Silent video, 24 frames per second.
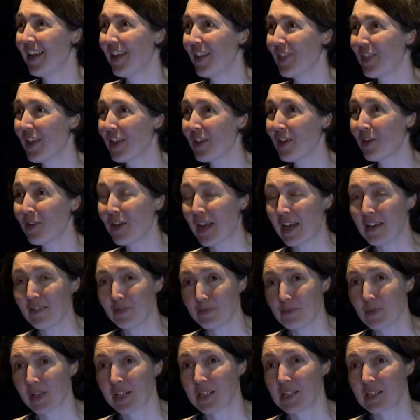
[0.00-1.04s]
They don't have
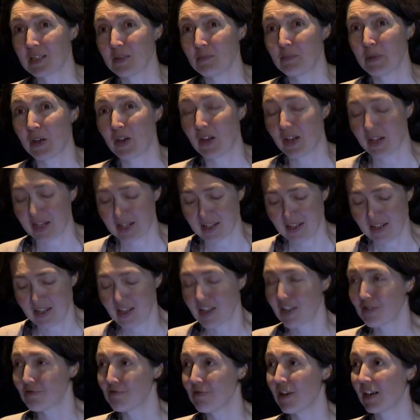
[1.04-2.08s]
money to buy
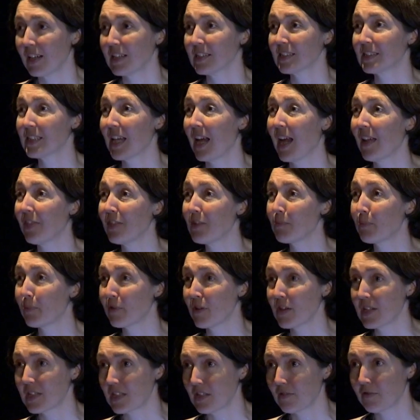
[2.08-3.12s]
rice, and the
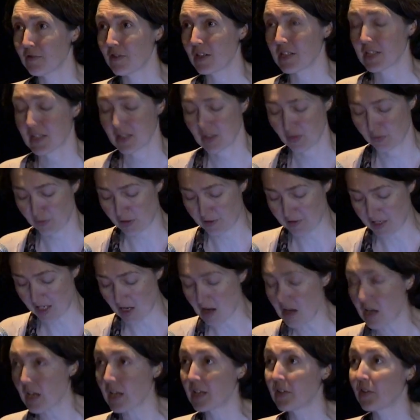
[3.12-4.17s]
price of rice is very
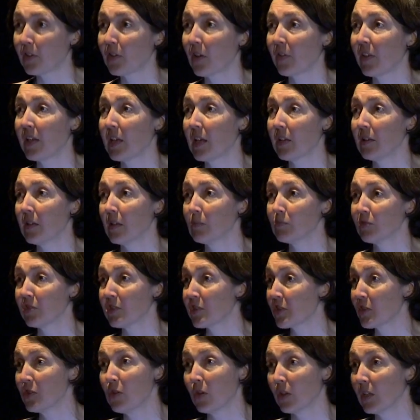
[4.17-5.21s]
high, so they end up
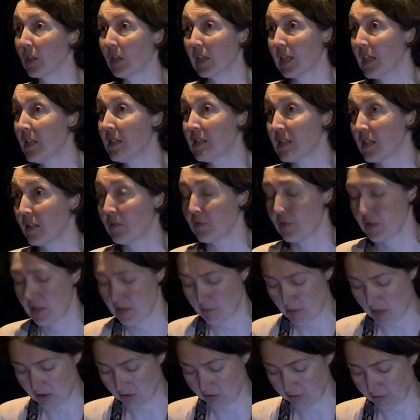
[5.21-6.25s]
just not eating very
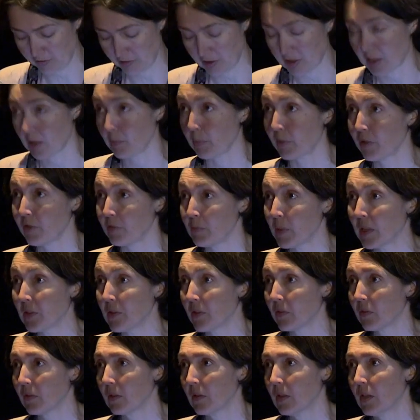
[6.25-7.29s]
much for a couple of
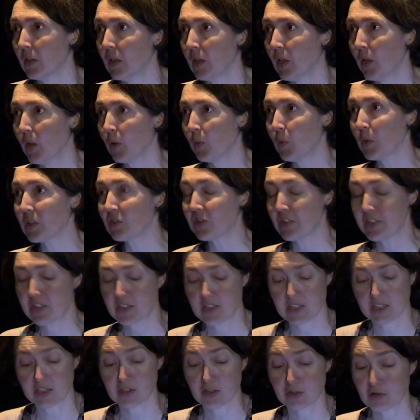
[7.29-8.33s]
months, which is
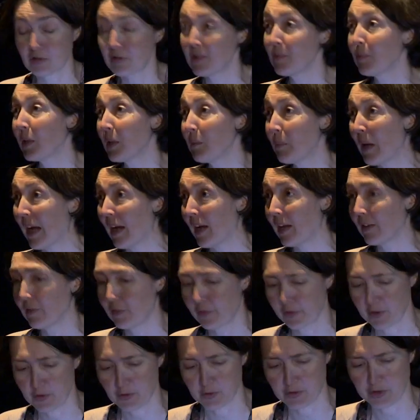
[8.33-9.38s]
extremely bad
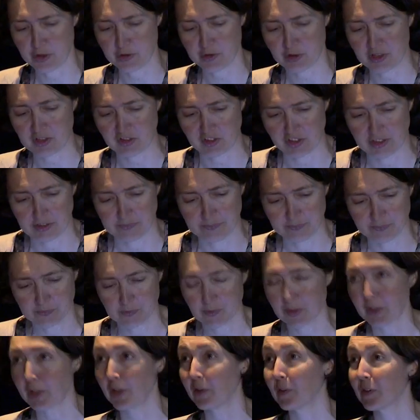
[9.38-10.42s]
for your nutrition.
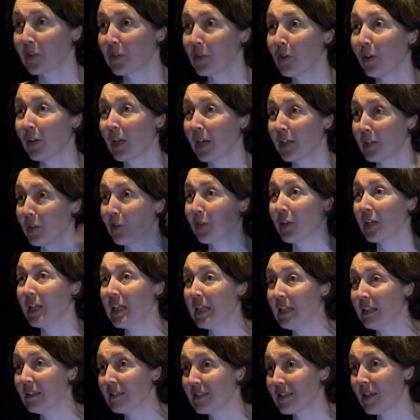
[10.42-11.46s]
You know, it's not like you can
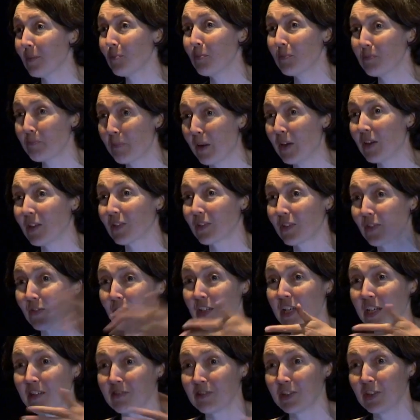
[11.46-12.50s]
eat some parts of
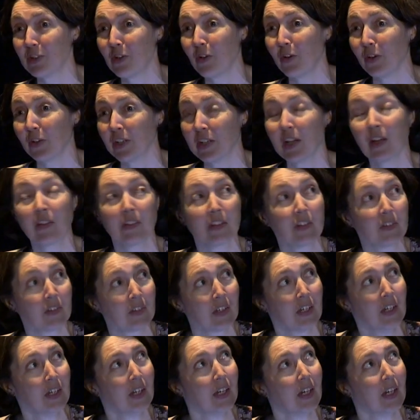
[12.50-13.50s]
the year and not in others.